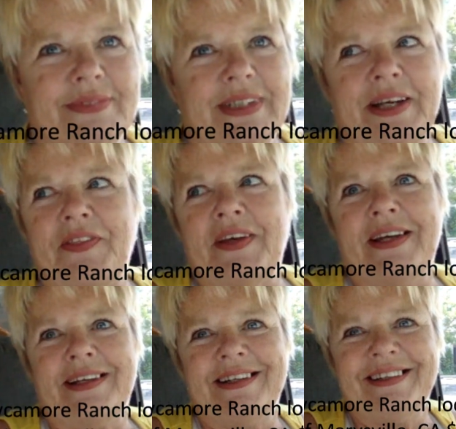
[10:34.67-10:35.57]

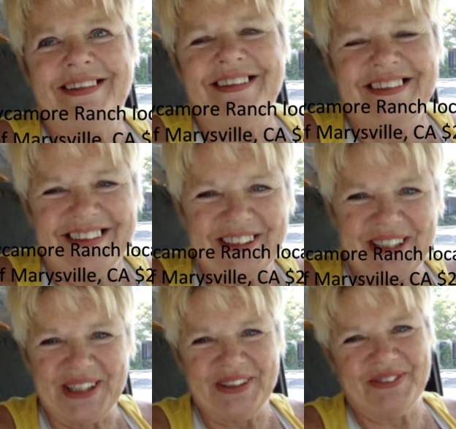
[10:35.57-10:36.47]
think. I
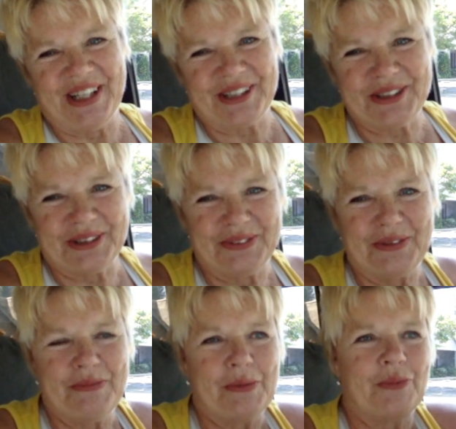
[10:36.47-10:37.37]
can't even actually
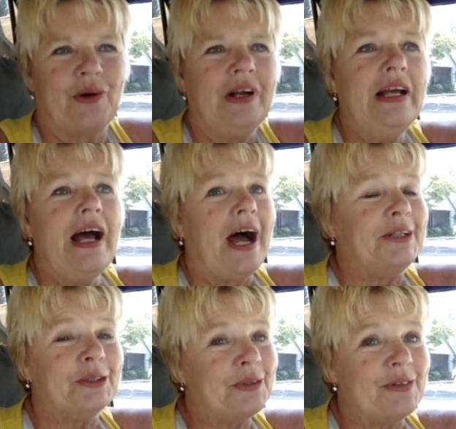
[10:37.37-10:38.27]
remember.
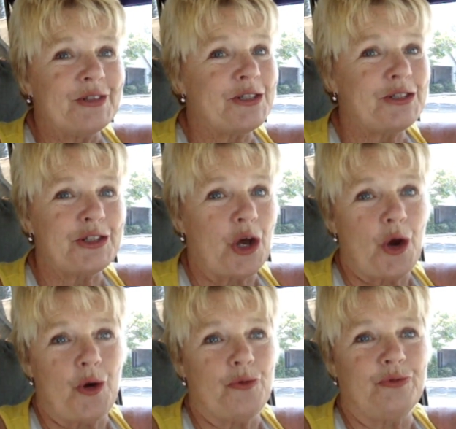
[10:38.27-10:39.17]
I don't have a
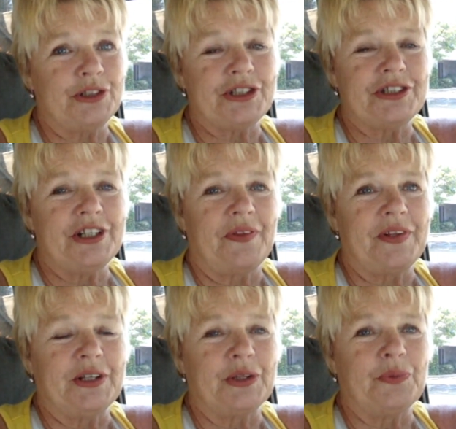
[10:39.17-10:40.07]
stove, which is not
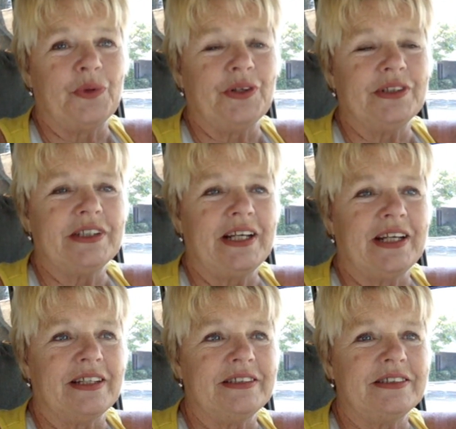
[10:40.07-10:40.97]
the end of the world,
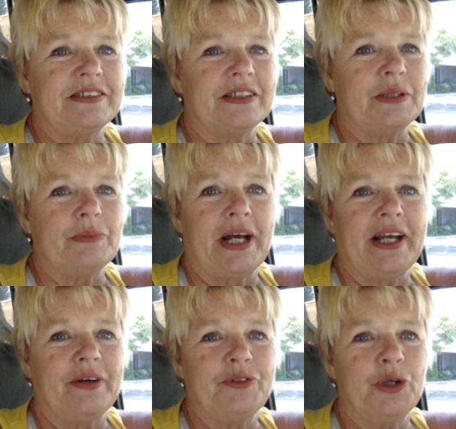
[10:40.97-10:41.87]
and I
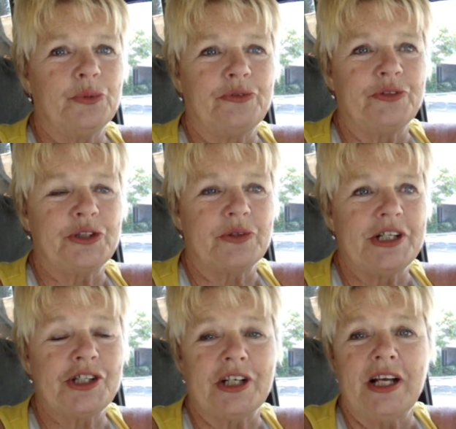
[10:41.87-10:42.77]
have no
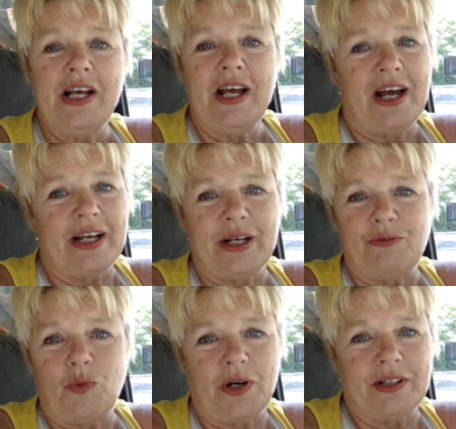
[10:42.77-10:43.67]
refrigeration. I
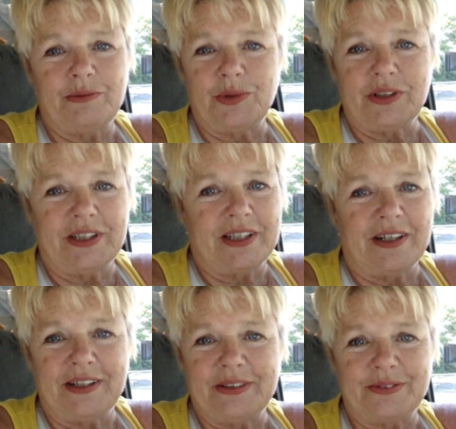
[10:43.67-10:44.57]
have one really
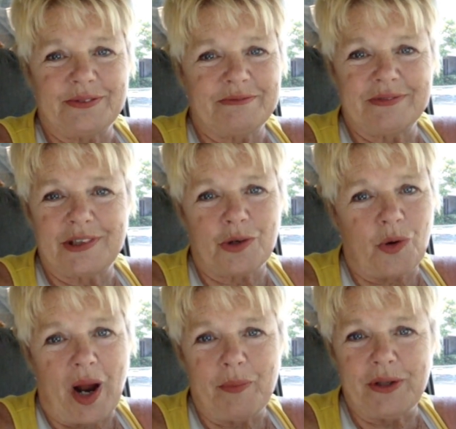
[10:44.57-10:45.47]
kind of
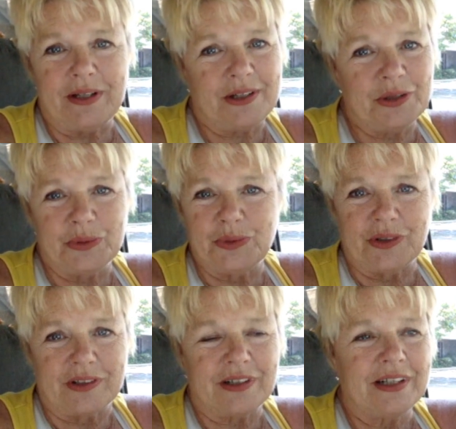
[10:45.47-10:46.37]
crappy
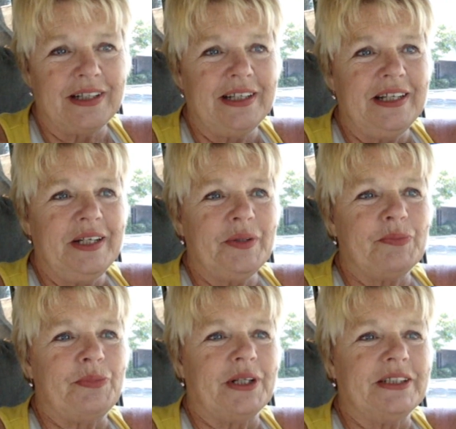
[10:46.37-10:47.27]
cooler,
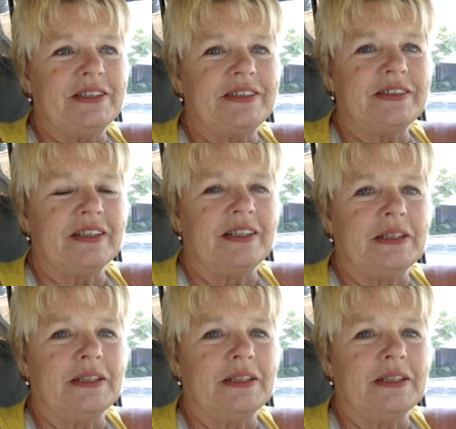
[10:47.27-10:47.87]
but